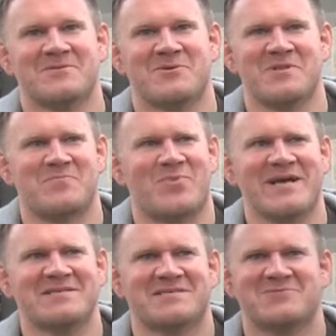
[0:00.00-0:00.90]
during the
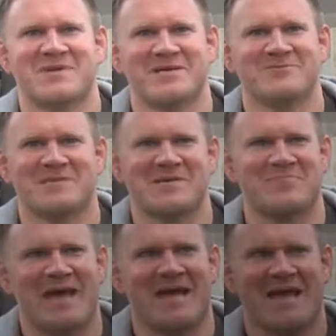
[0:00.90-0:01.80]
breaks, that's when I usually
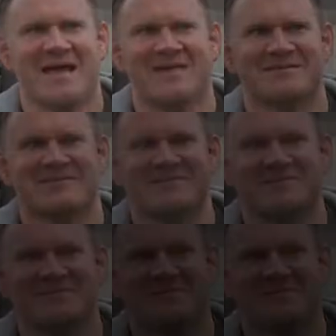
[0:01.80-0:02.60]
get back at it. So.